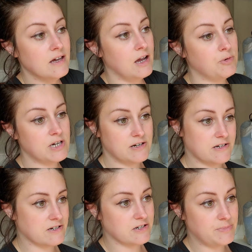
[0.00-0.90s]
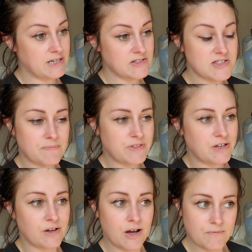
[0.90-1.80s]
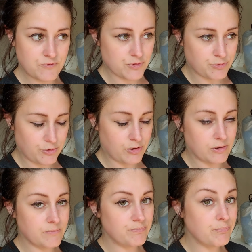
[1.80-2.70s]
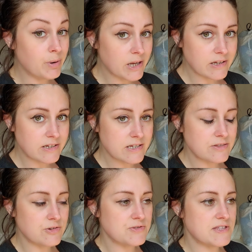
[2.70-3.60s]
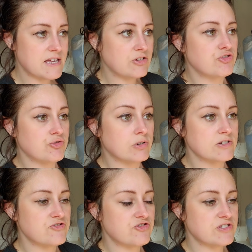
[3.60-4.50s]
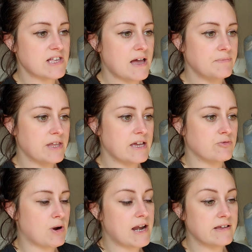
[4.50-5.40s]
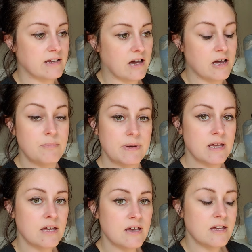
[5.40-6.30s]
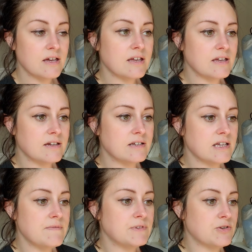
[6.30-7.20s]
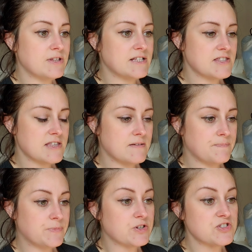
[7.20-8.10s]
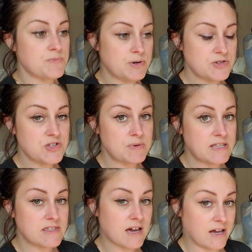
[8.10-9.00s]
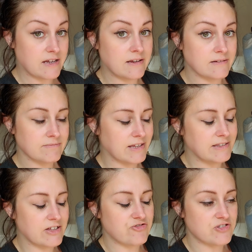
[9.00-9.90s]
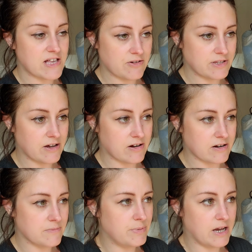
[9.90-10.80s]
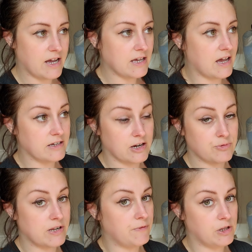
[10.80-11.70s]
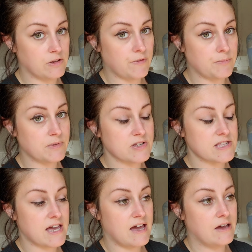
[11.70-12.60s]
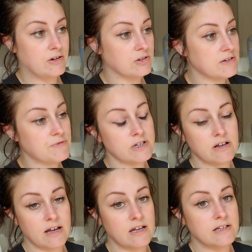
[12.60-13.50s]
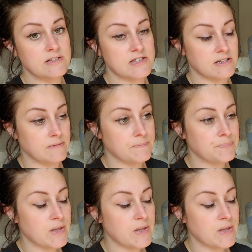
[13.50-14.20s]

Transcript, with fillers: I wanted her to be in something comfortable, but those dang shorts just kept like riding up. And even though that's, they're supposed to be tight, like that's just how they are, but I, I got rid of all of them because I had all different kinds and